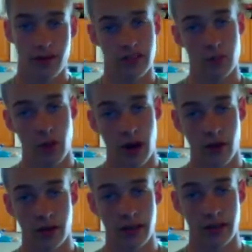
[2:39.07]
If it's
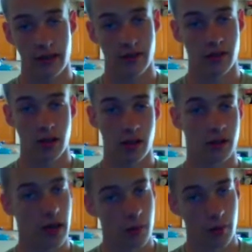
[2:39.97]
brown, get a different
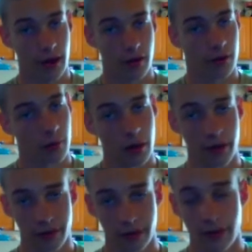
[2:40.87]
color, not brown or
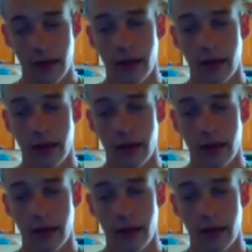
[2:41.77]
whatever.